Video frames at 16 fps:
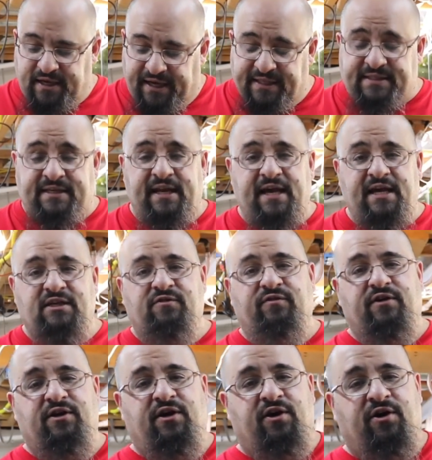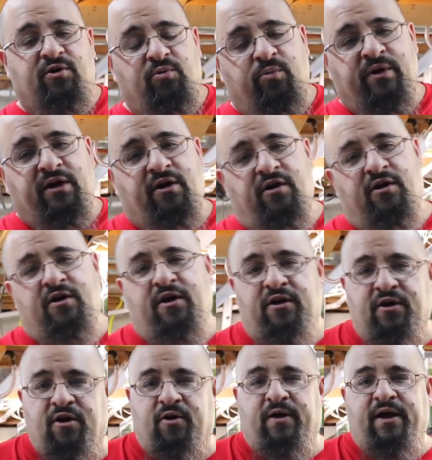In today's video, we are
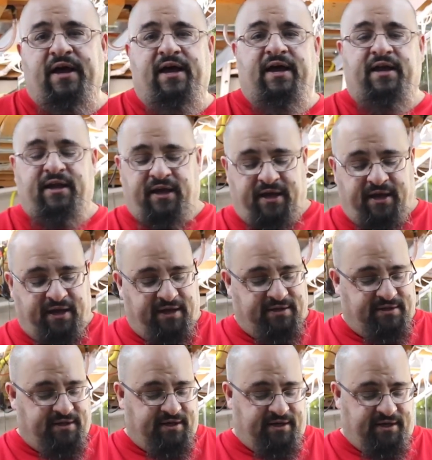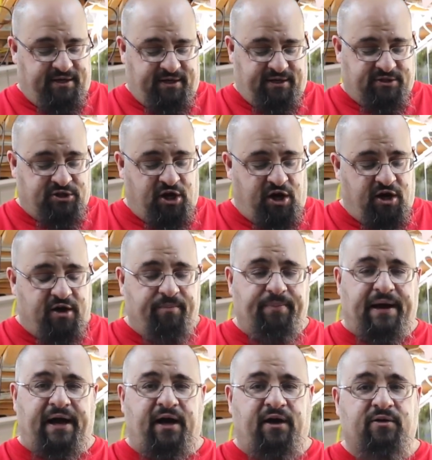gonna go ahead and talk
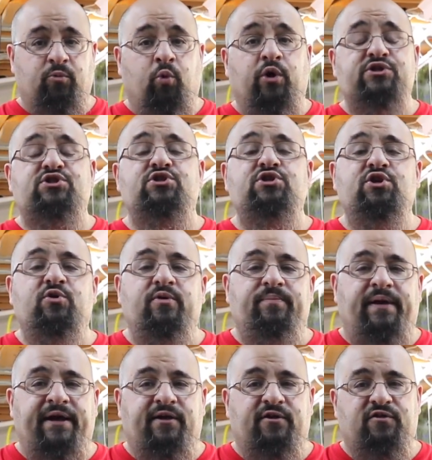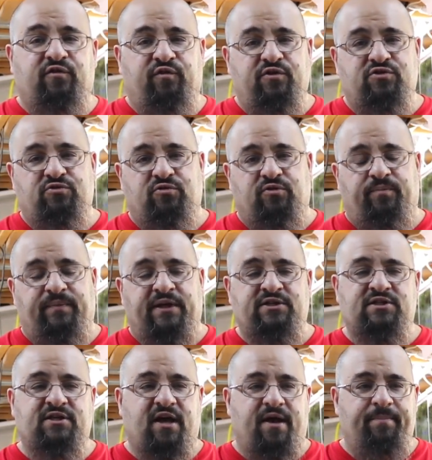about what's new in Michael's Fish Room. I
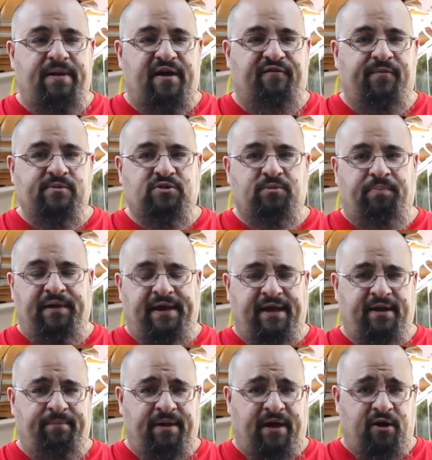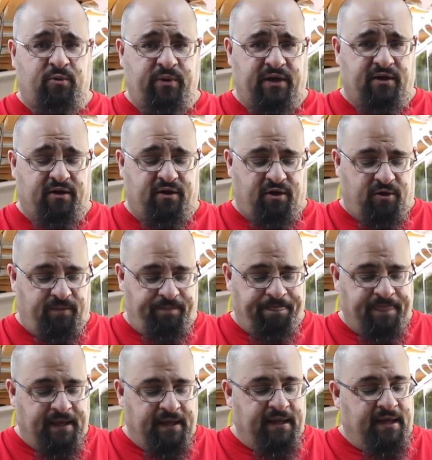just got back from Japan about a week ago.
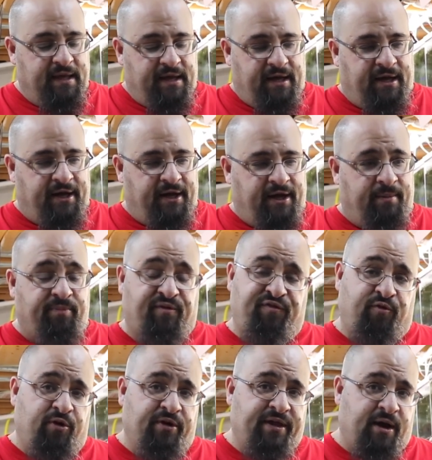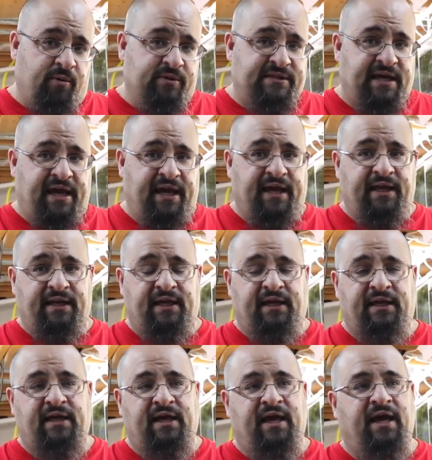Before that was
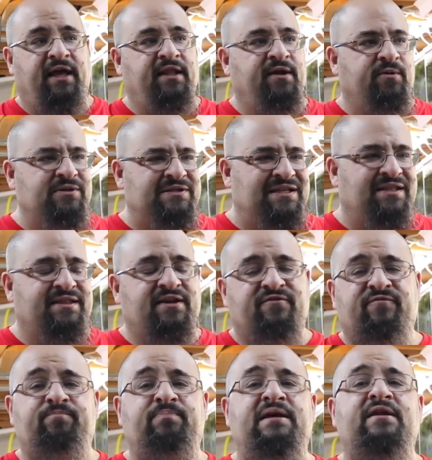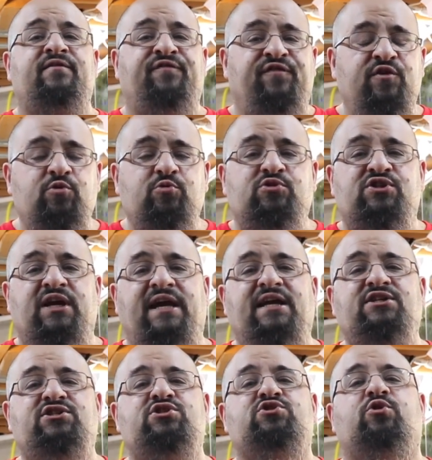A&E, and there have been a few
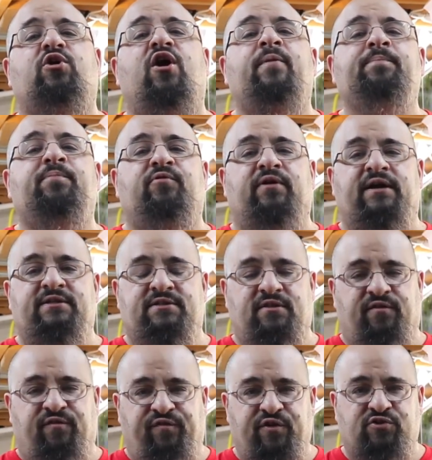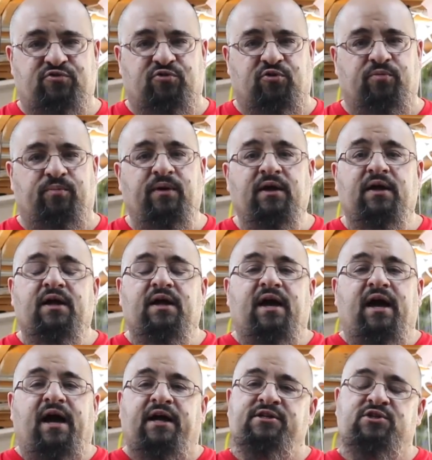changes or upgrades in the fish room.
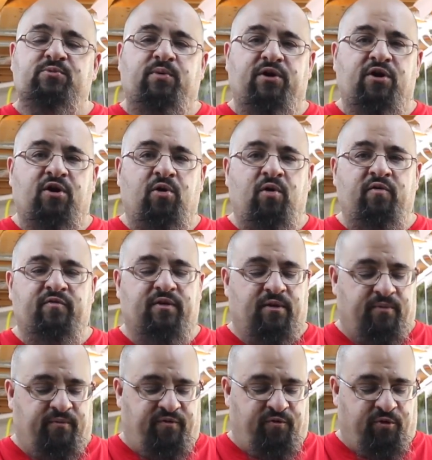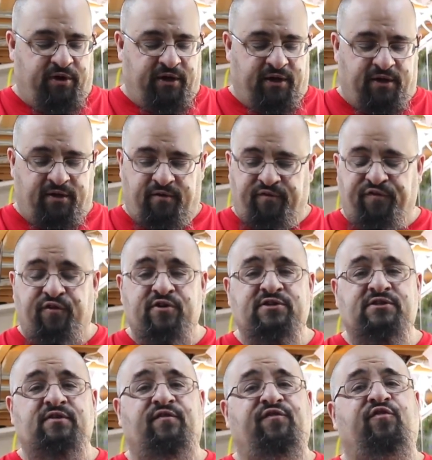I just want to go over them for you.
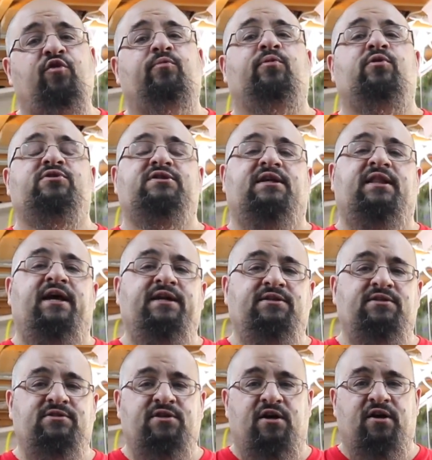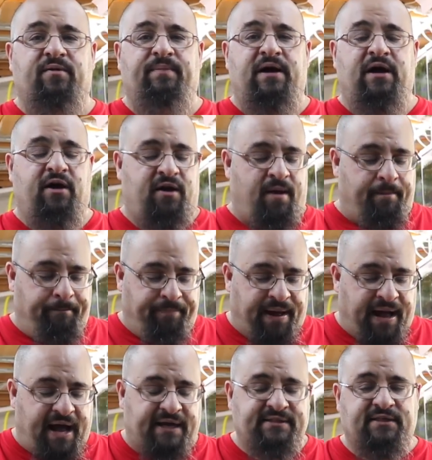First and foremost, I'd like to talk about a
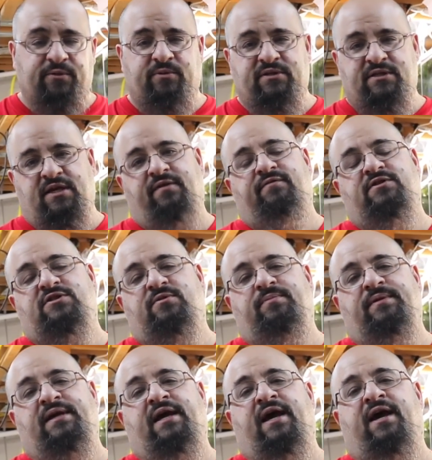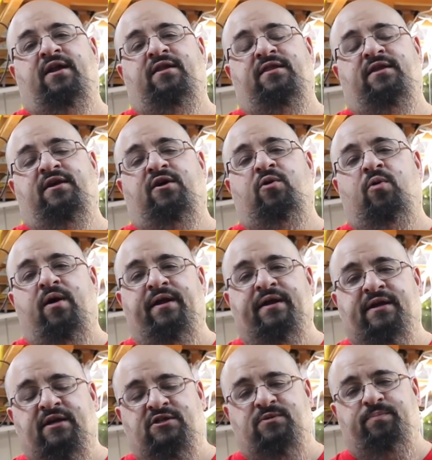box that was given to me at the
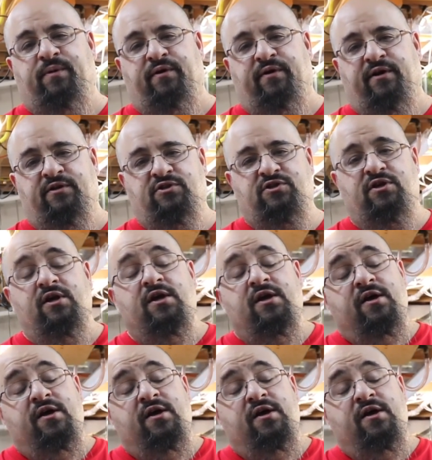Aquatic Experience